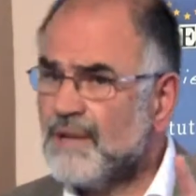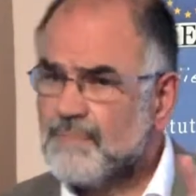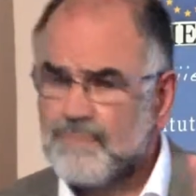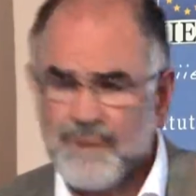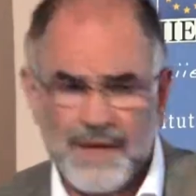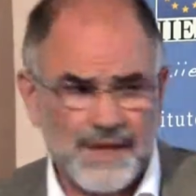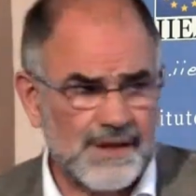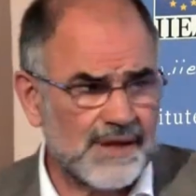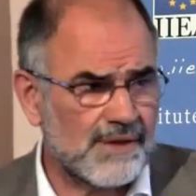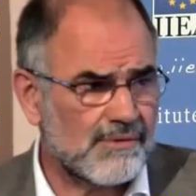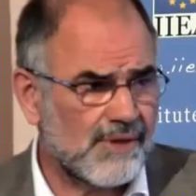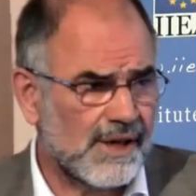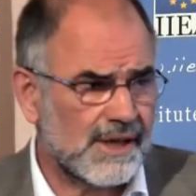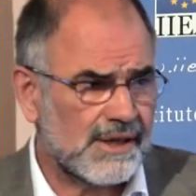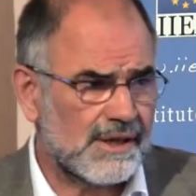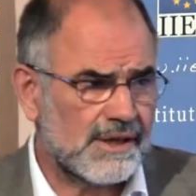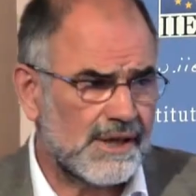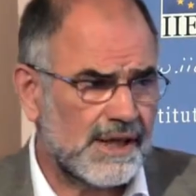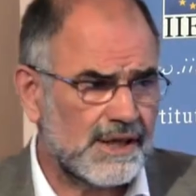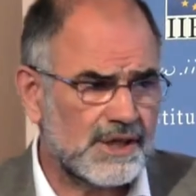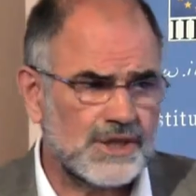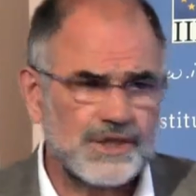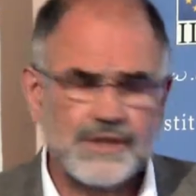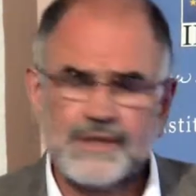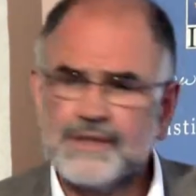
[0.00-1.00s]
basic
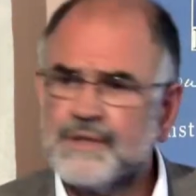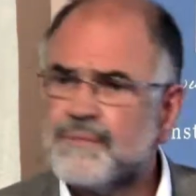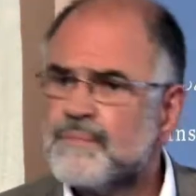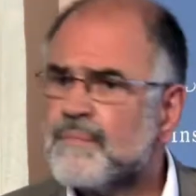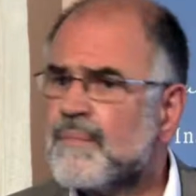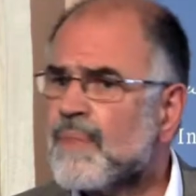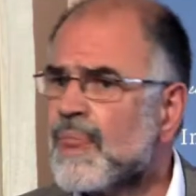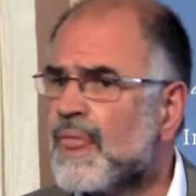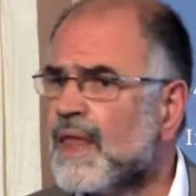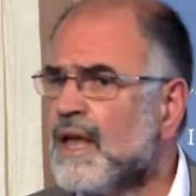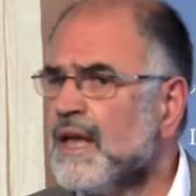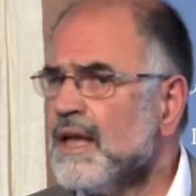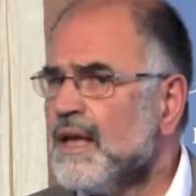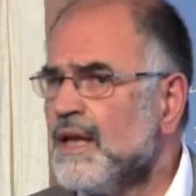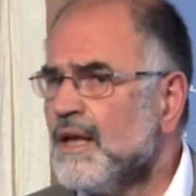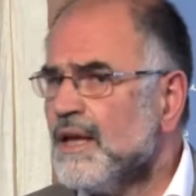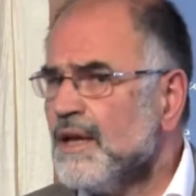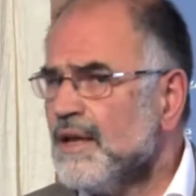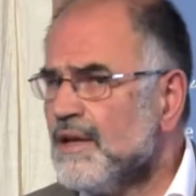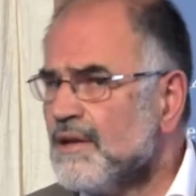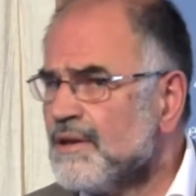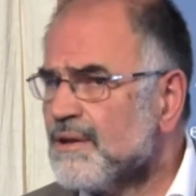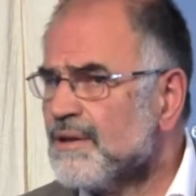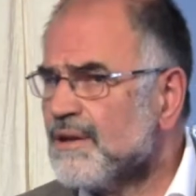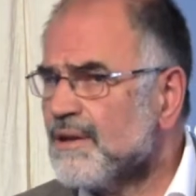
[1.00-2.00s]
regulation
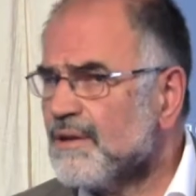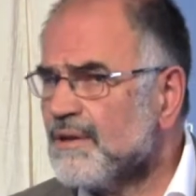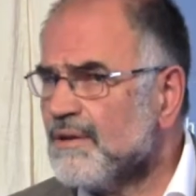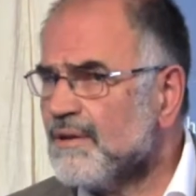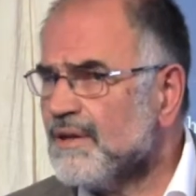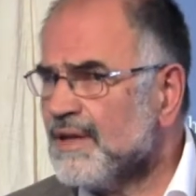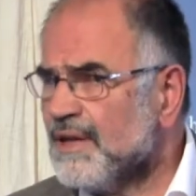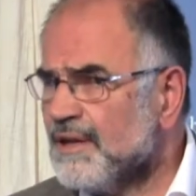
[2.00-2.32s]
is